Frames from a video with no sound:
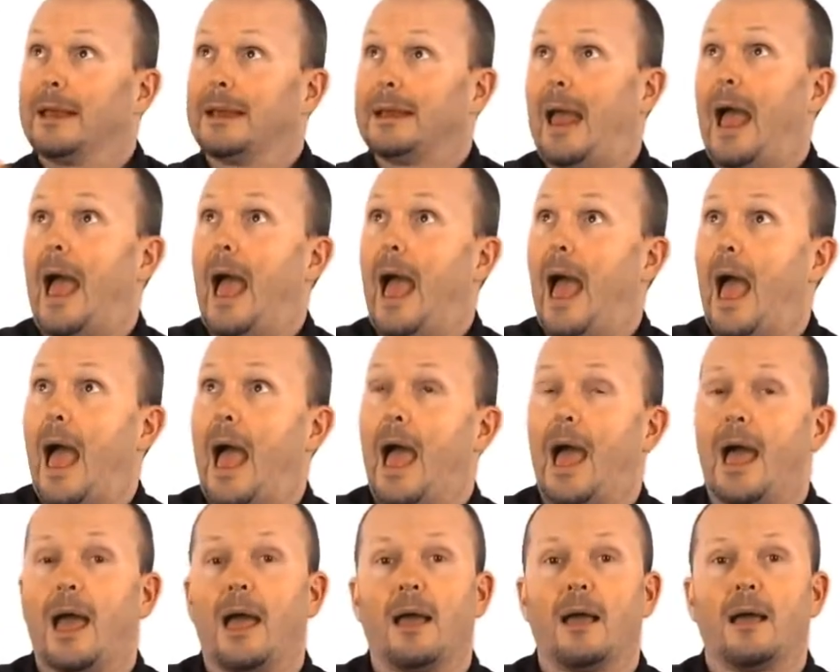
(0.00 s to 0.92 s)
and then
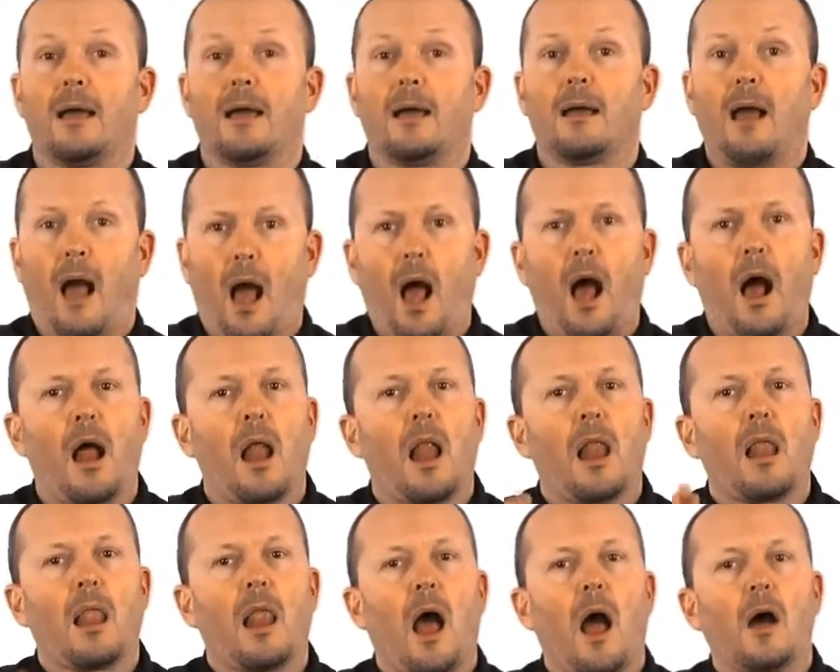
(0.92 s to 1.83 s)

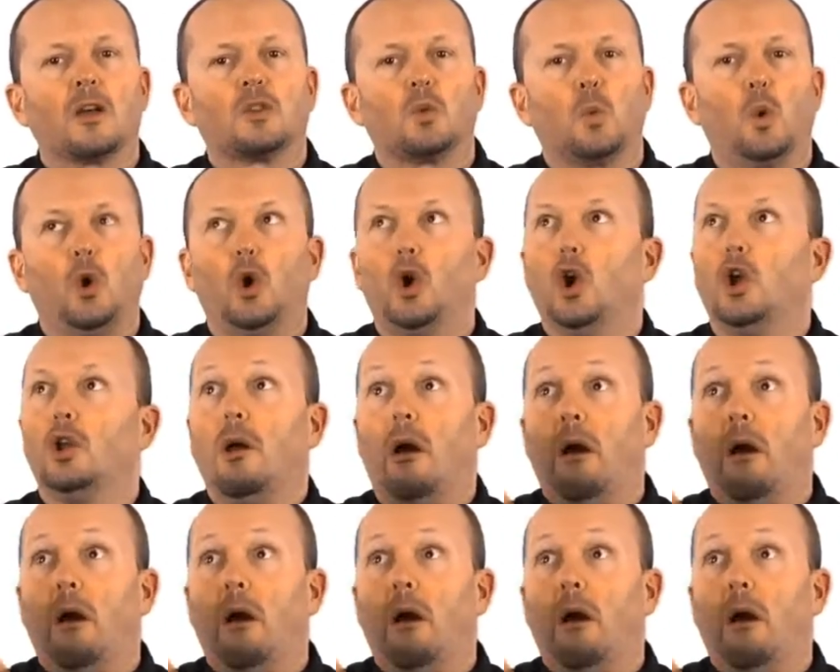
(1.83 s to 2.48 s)
they're doing that